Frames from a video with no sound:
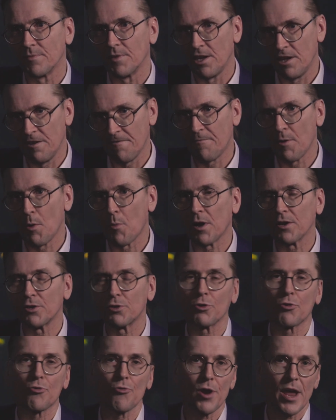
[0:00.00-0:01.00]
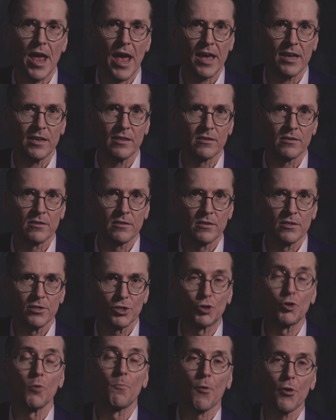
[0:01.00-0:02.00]
If we want to create
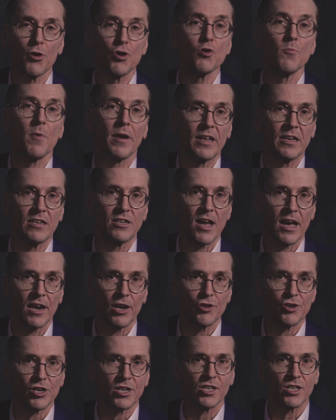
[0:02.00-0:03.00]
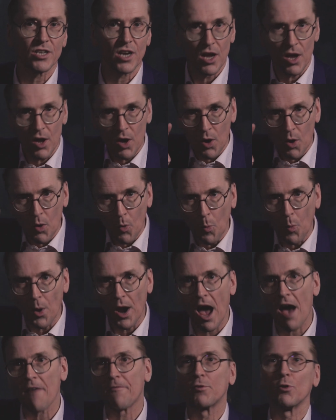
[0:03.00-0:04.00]
superhuman intelligence, we
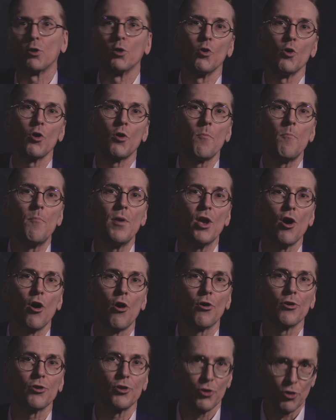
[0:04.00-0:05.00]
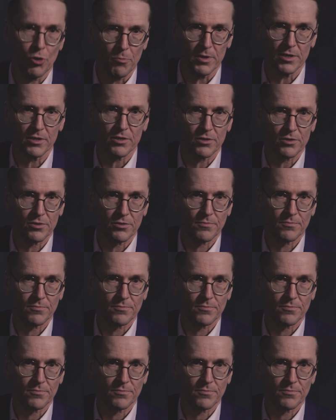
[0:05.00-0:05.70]
have to look beyond humans.